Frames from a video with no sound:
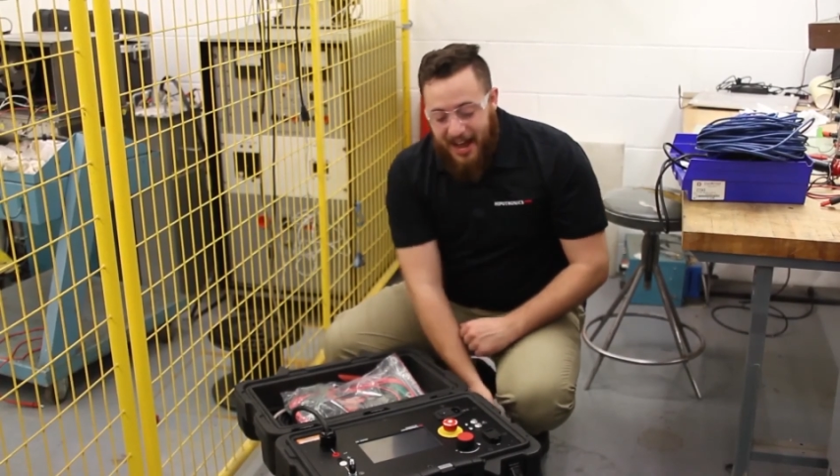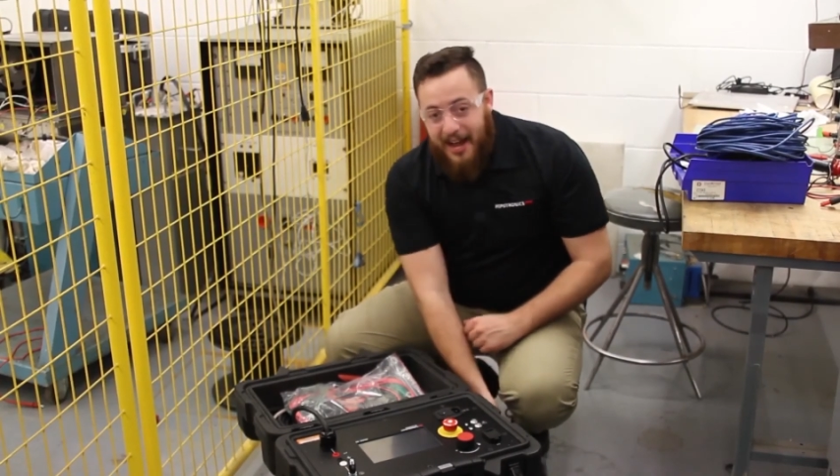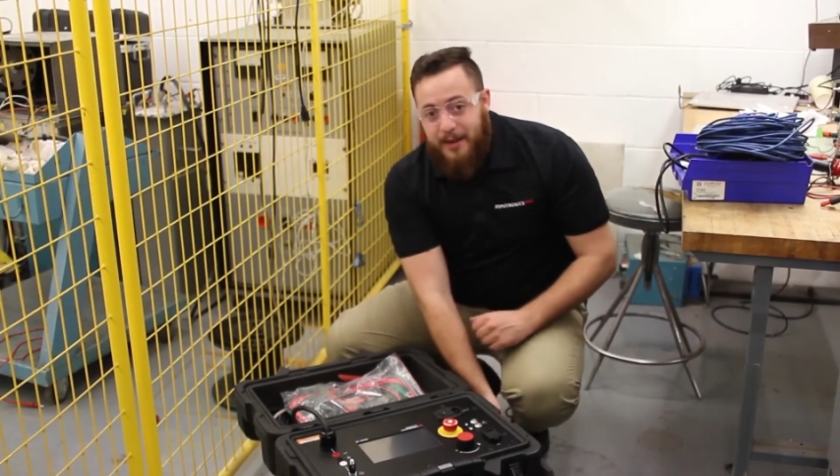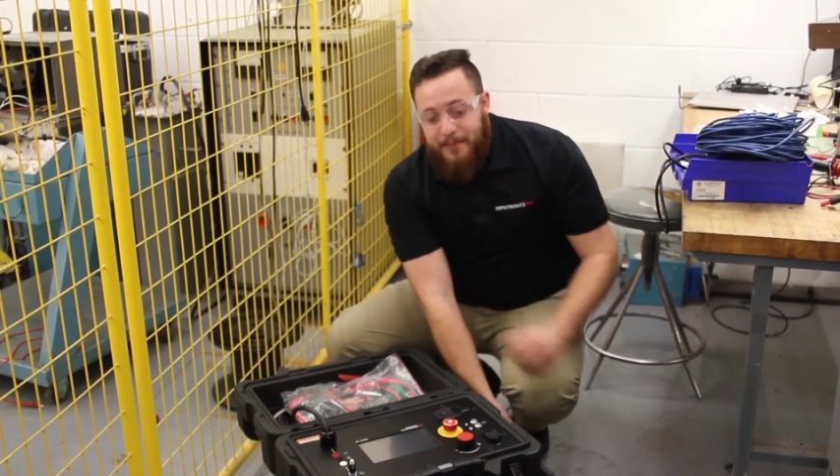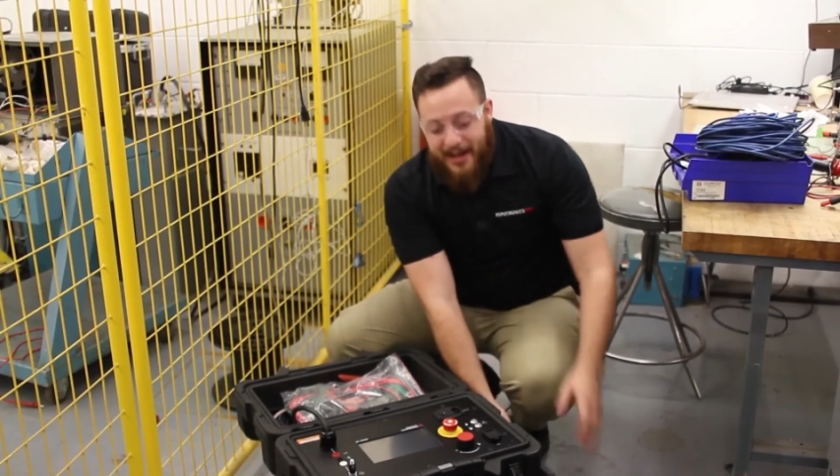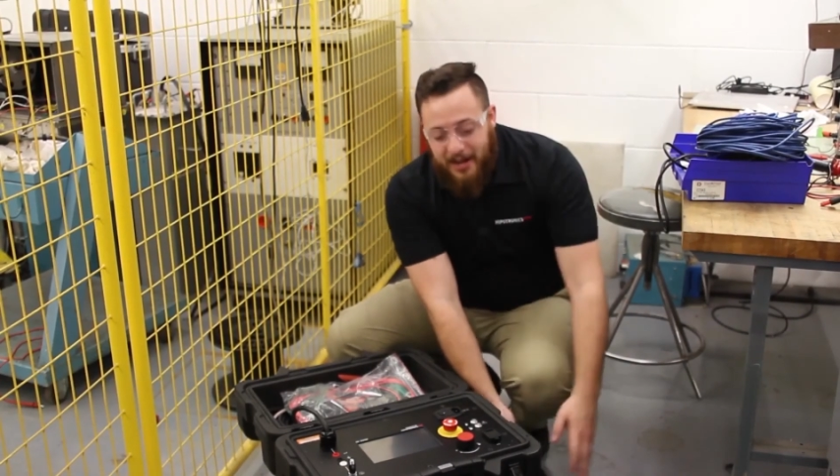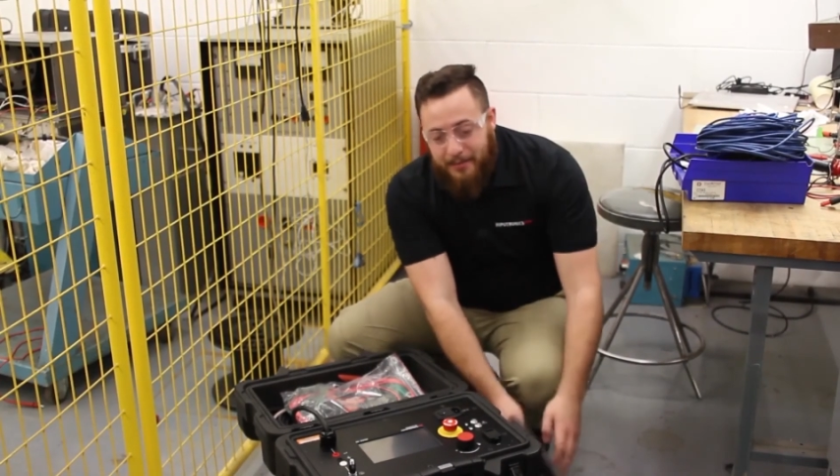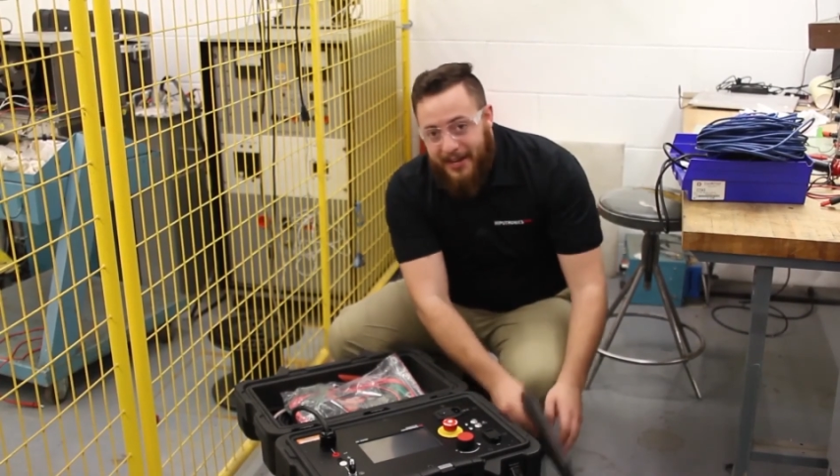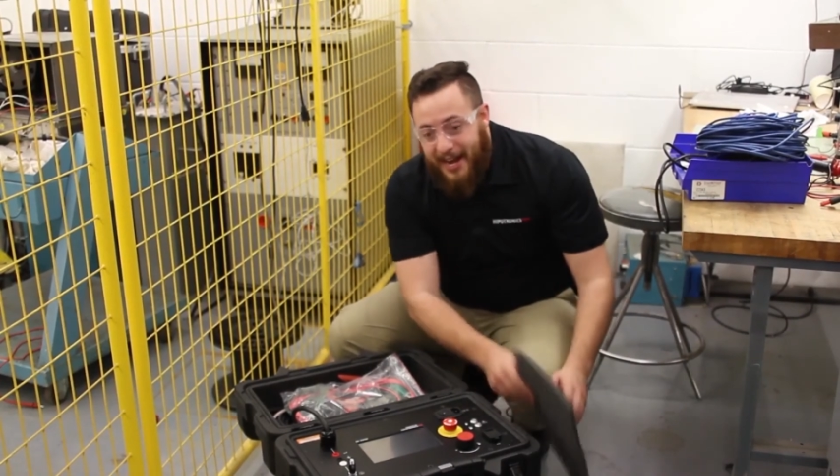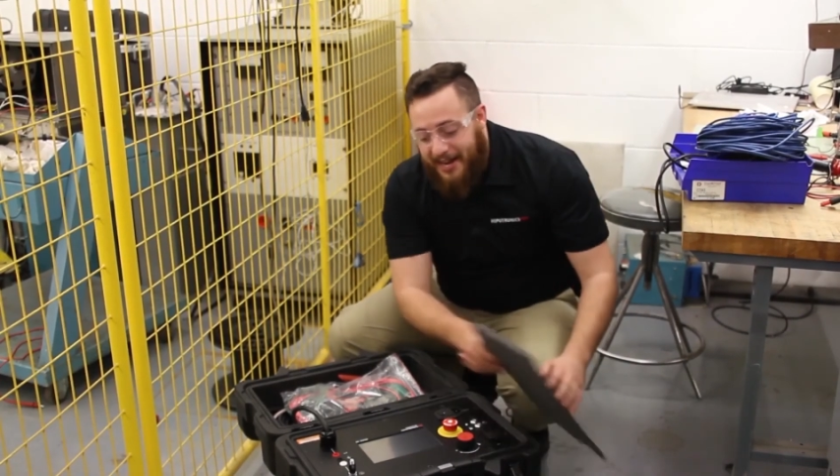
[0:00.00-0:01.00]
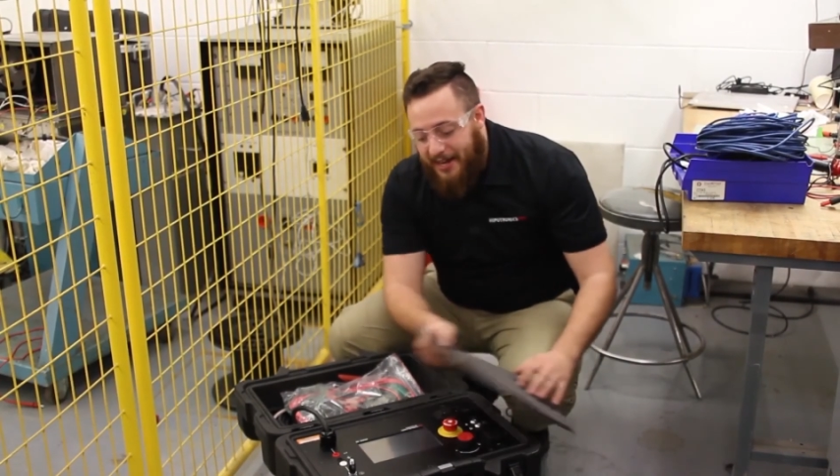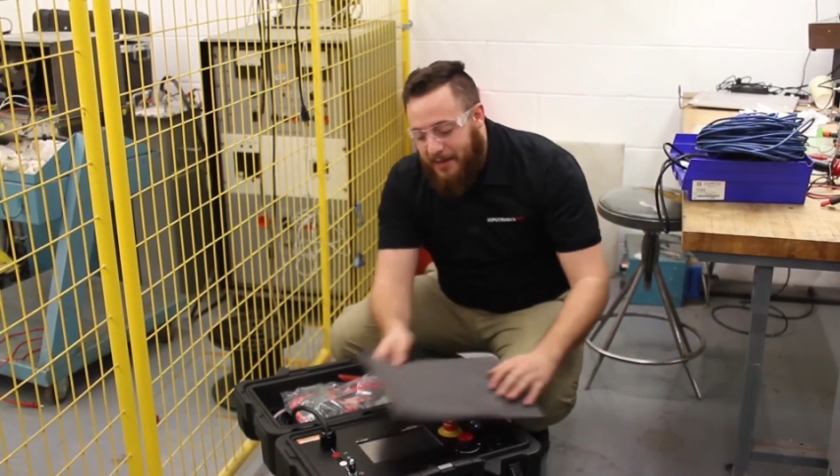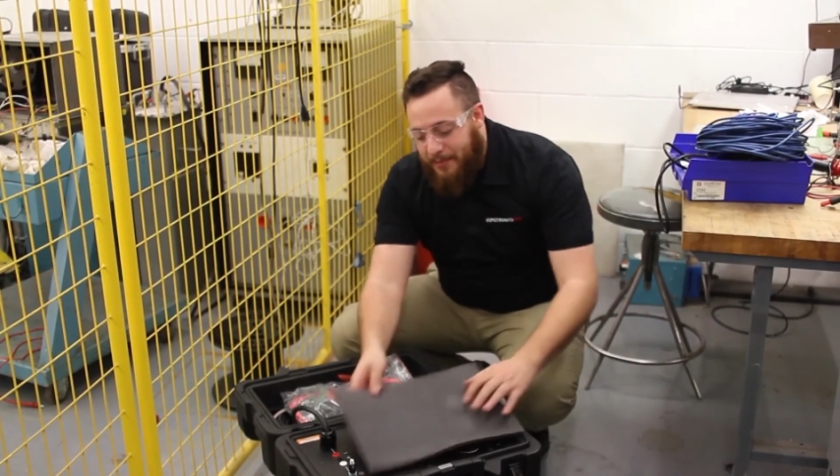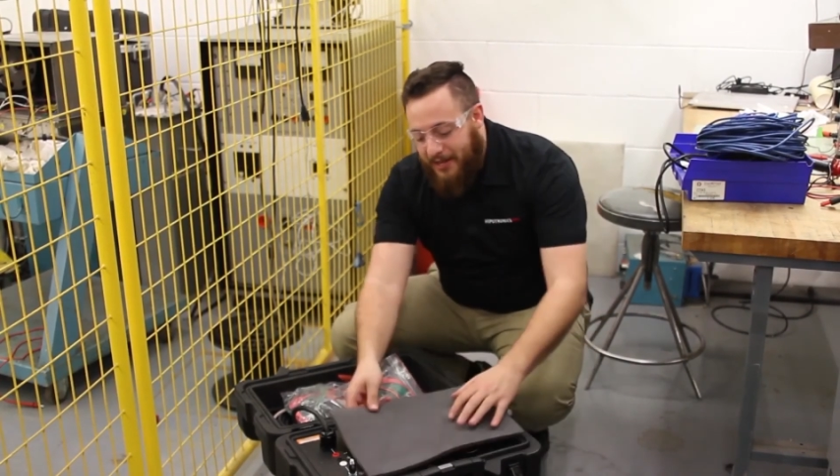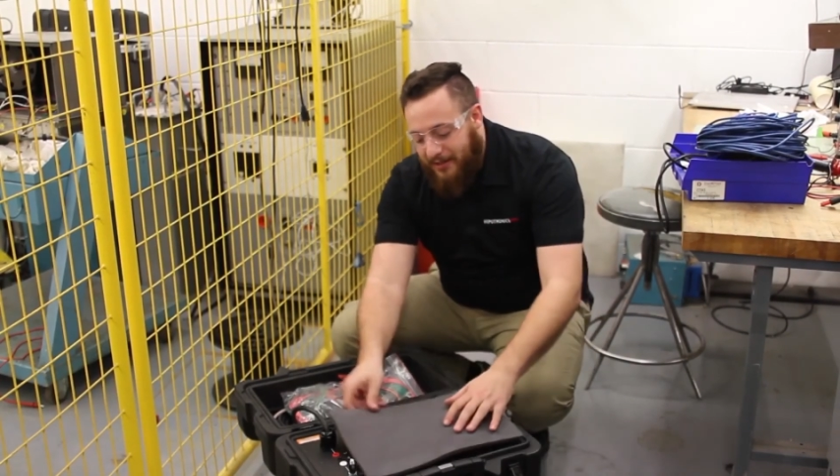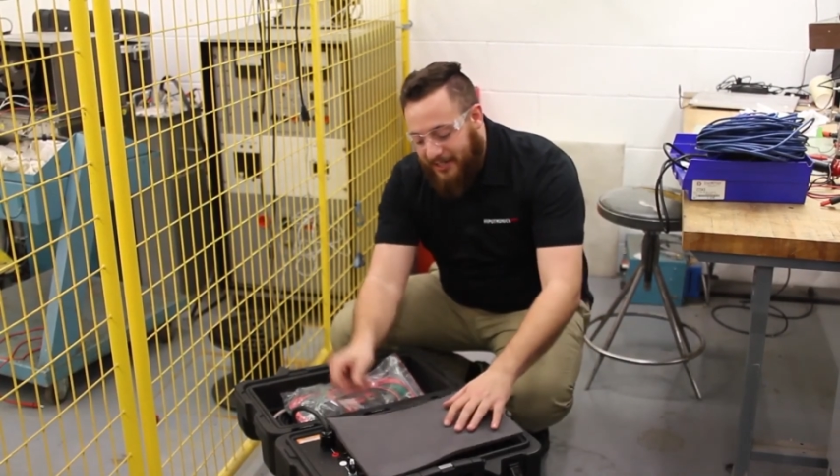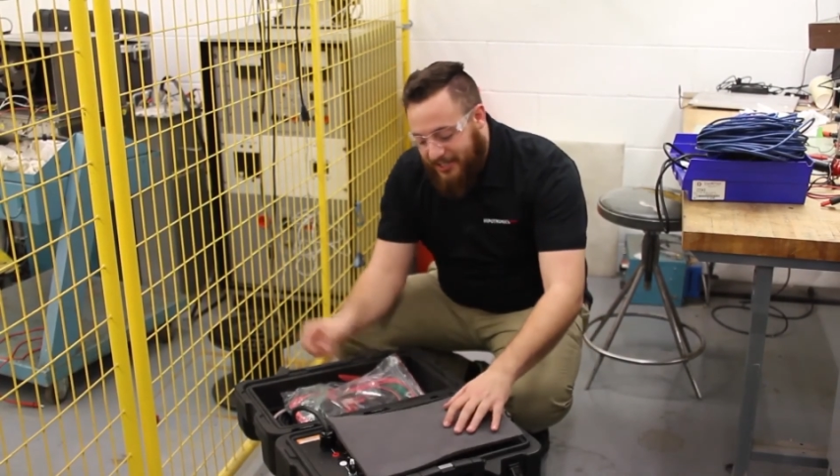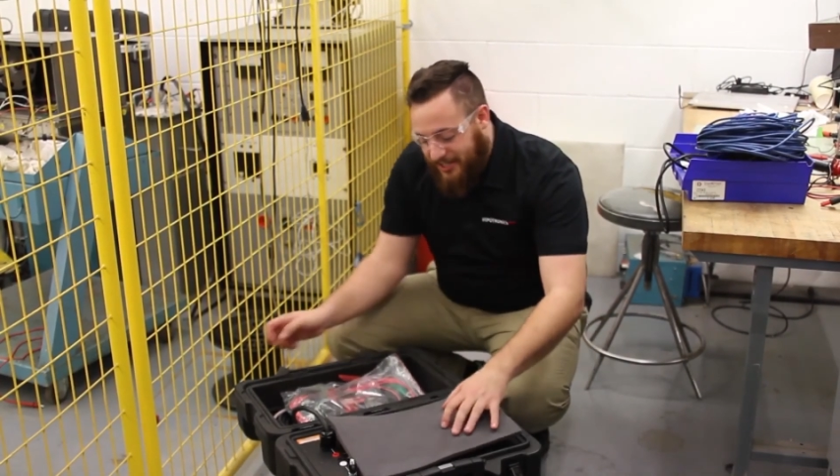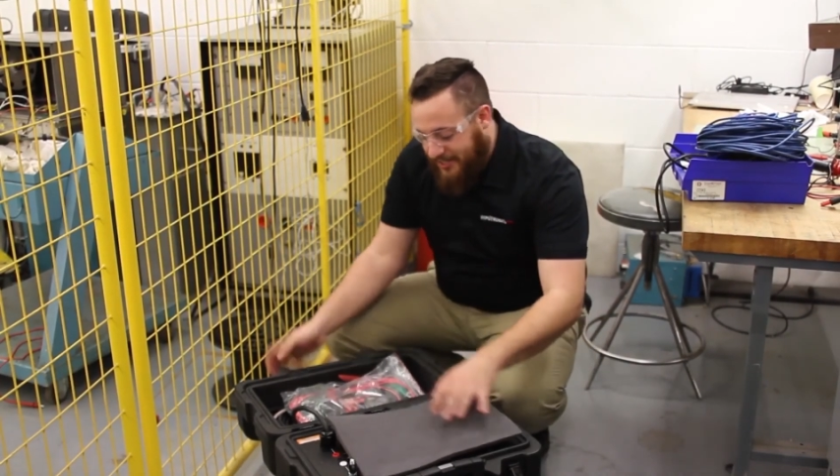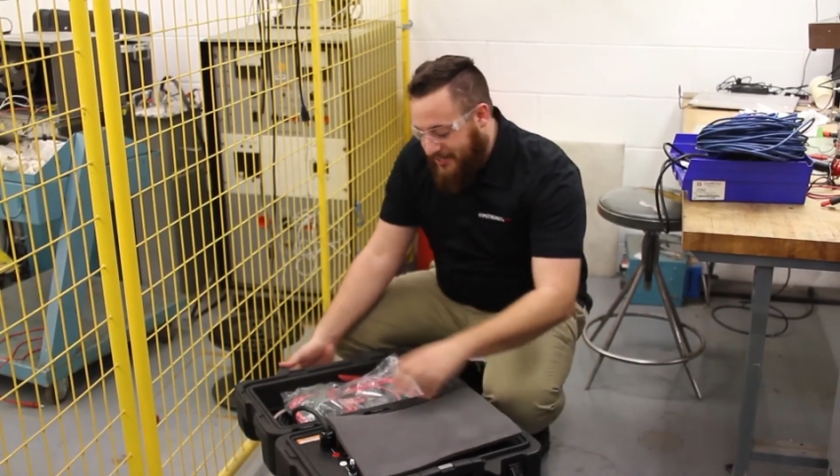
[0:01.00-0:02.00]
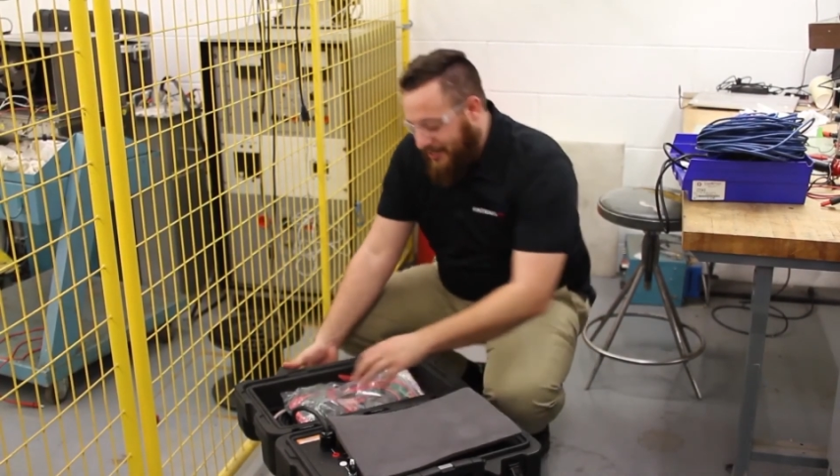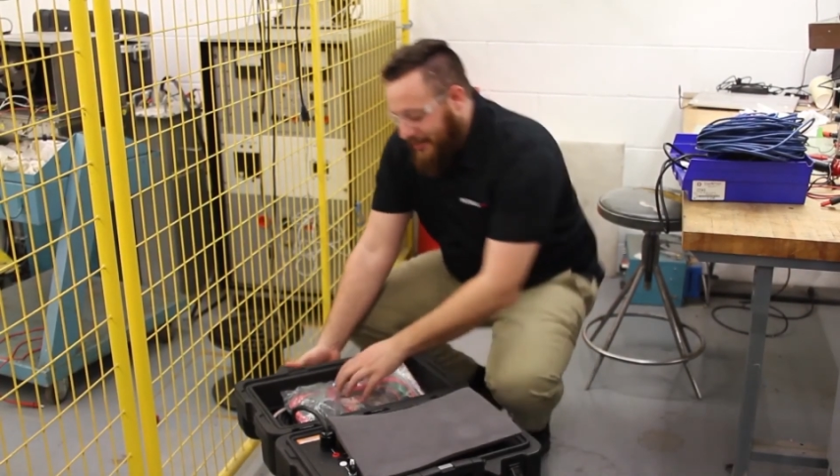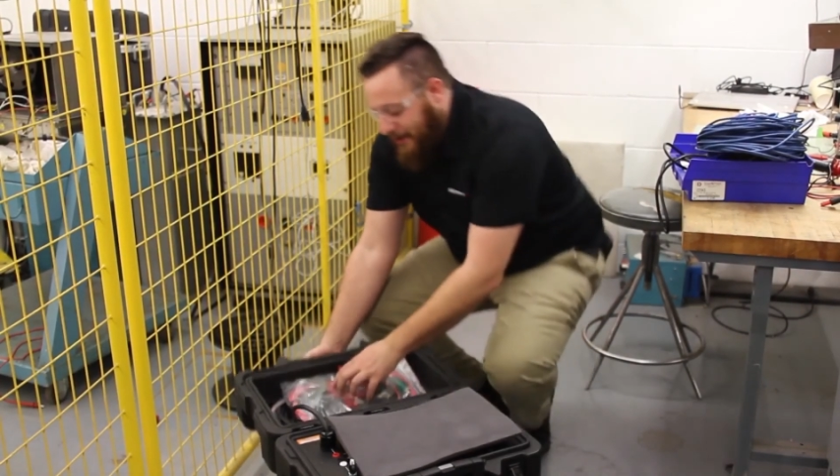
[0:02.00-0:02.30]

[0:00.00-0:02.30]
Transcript: I can pack up my eight eighty P L D C.